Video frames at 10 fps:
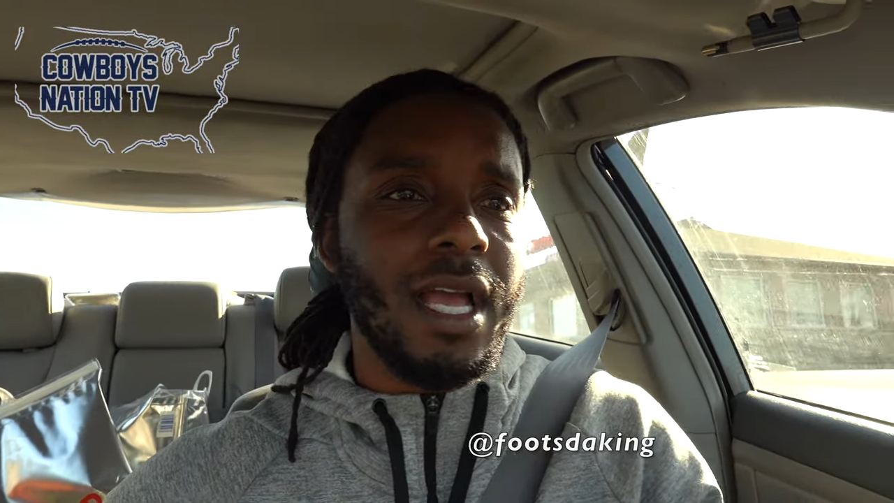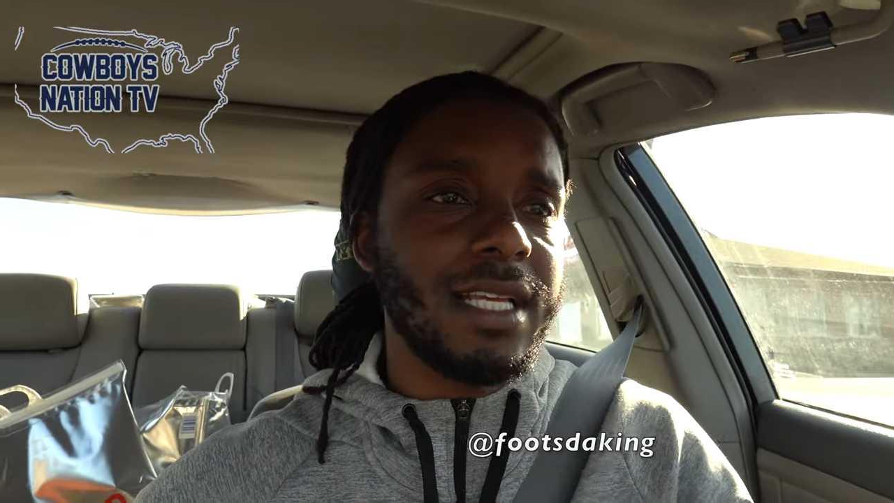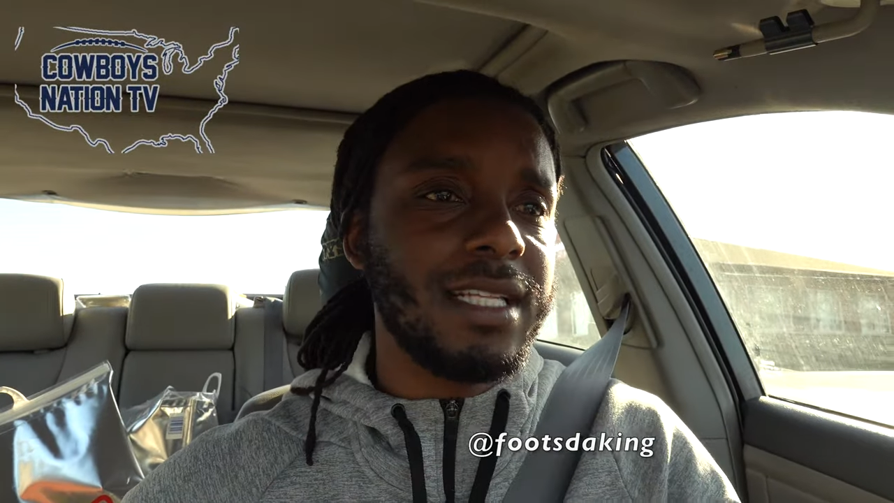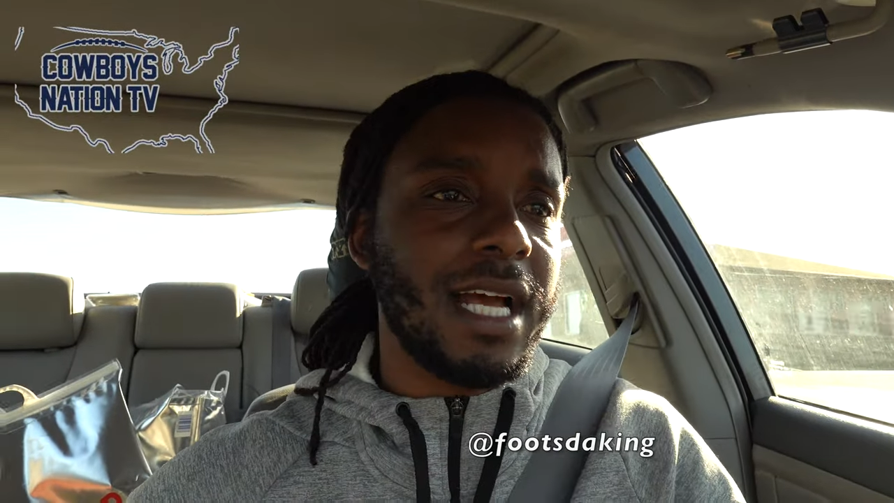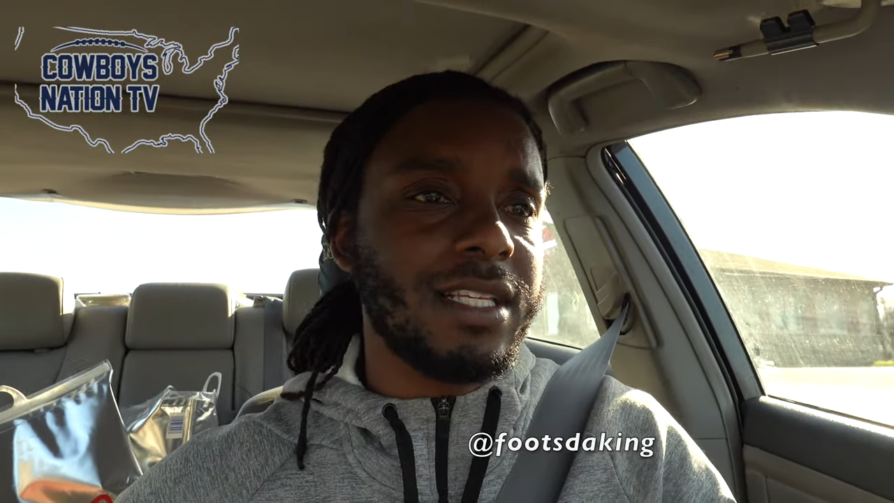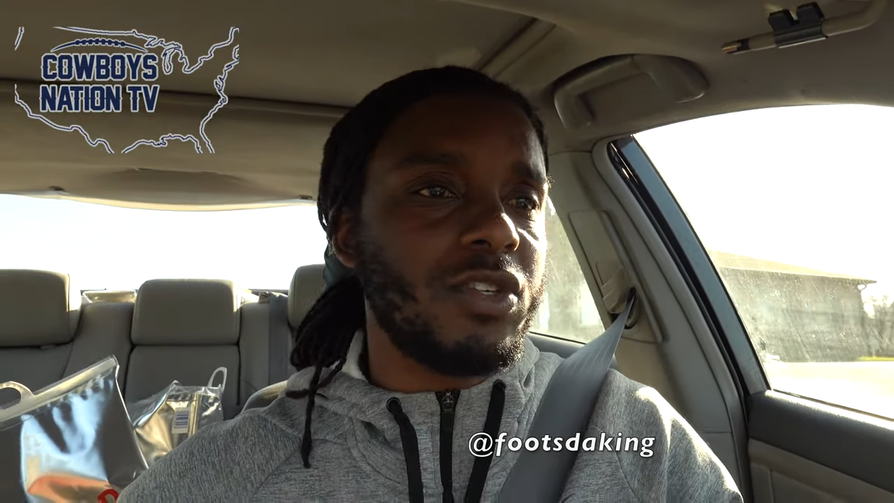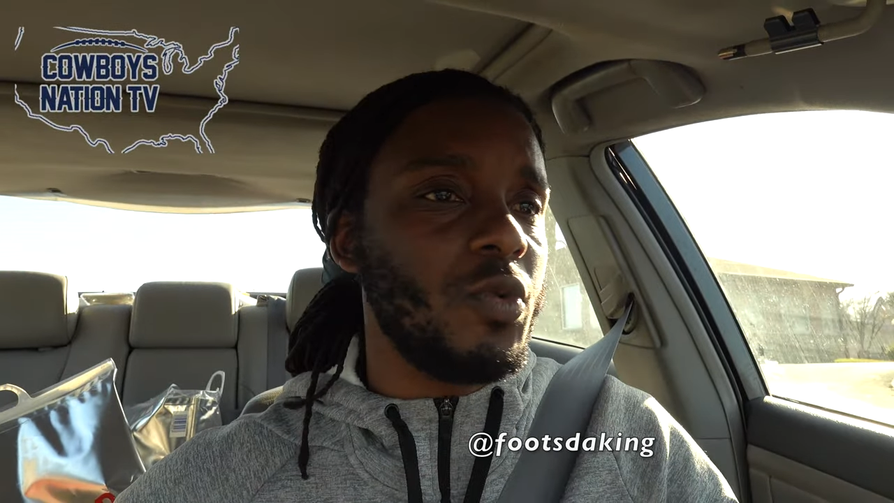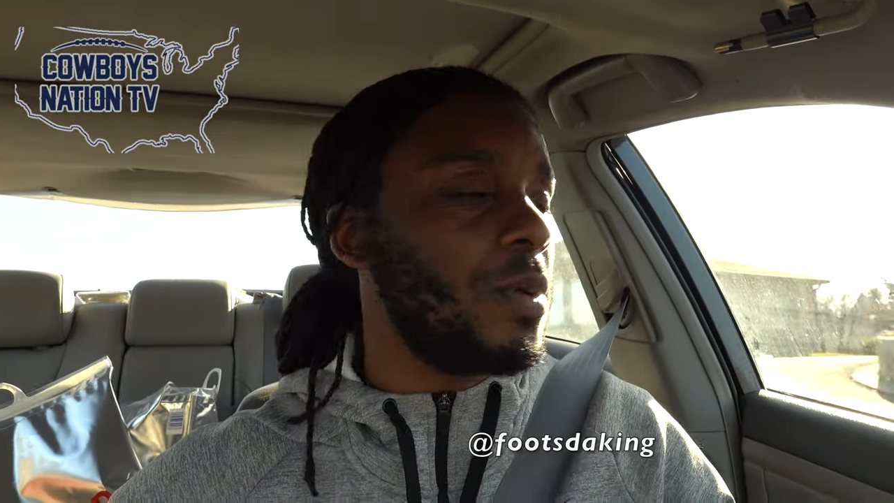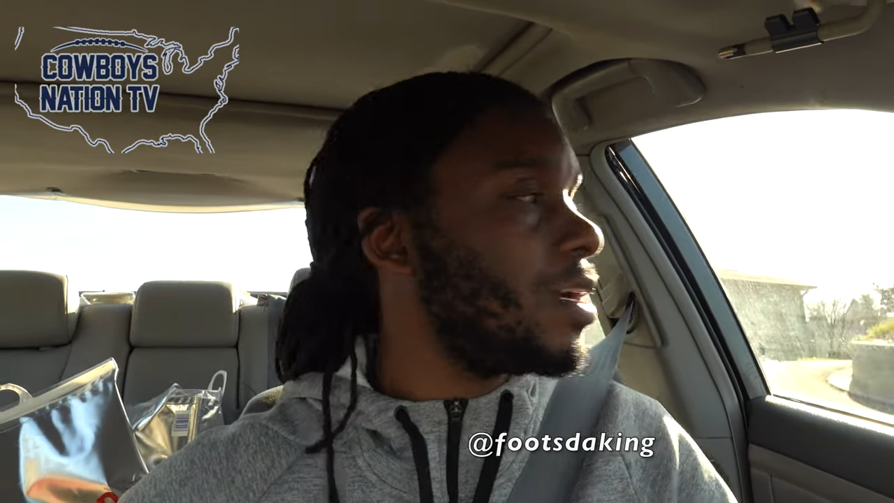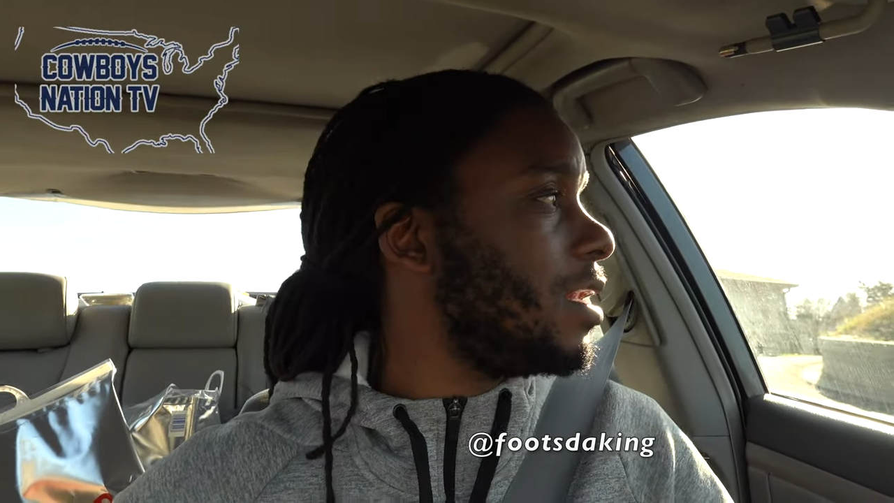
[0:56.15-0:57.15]
It's not
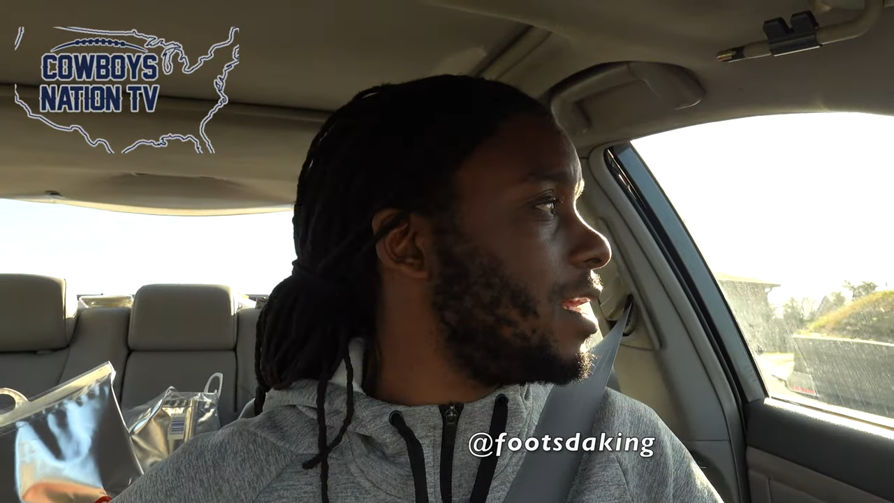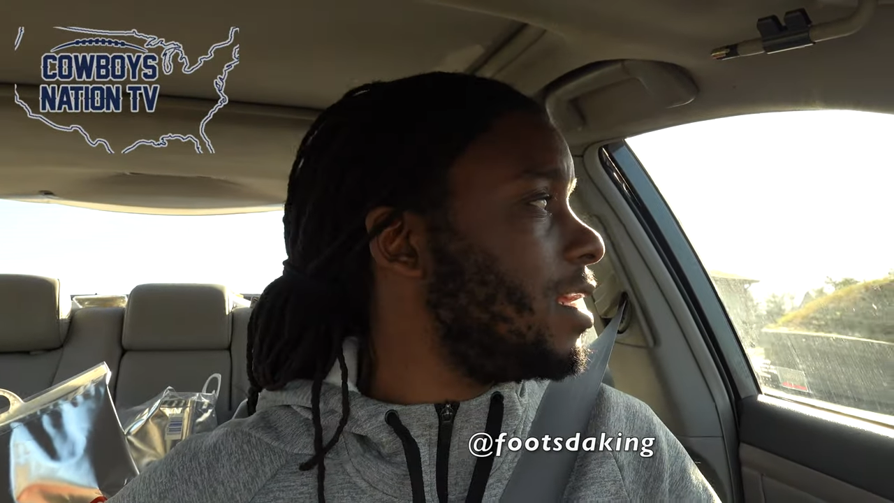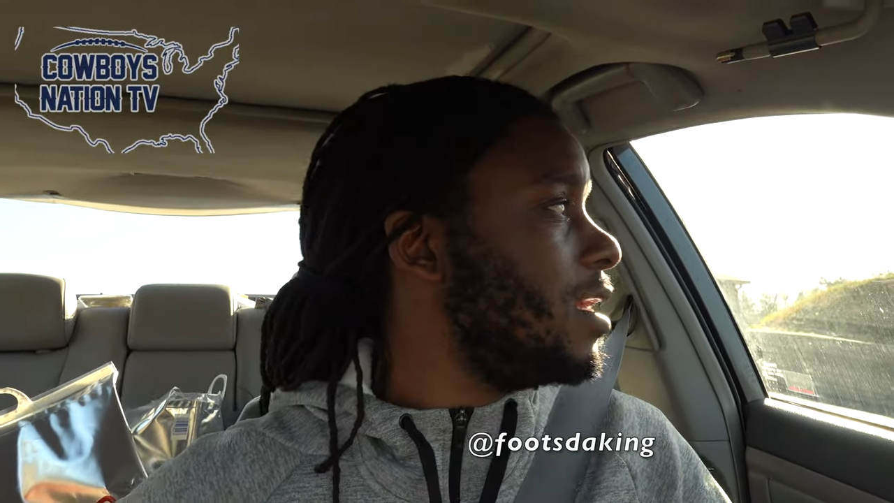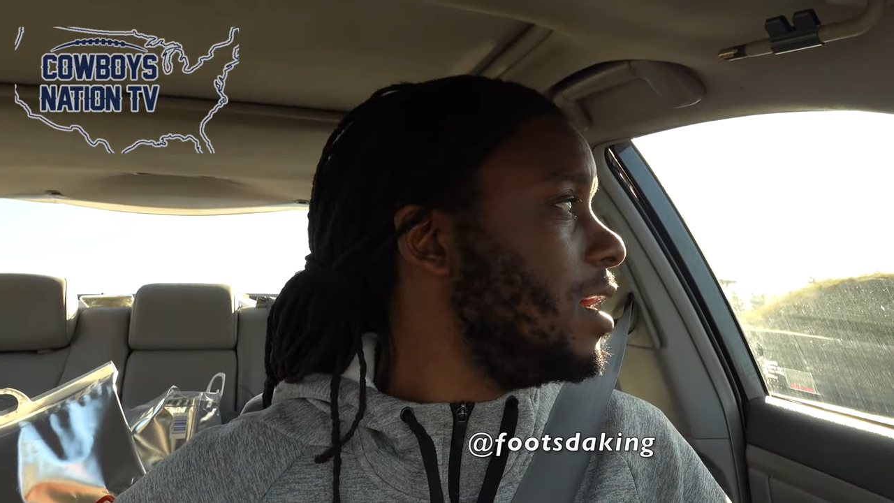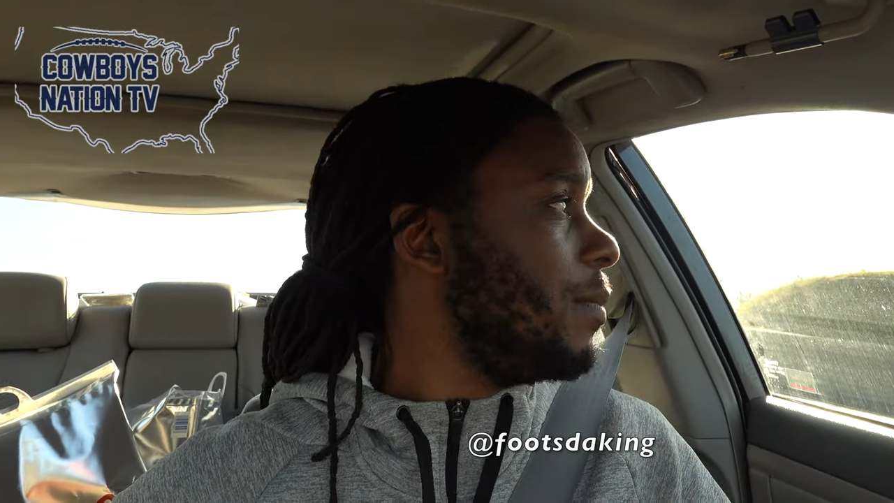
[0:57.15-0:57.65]
super clean.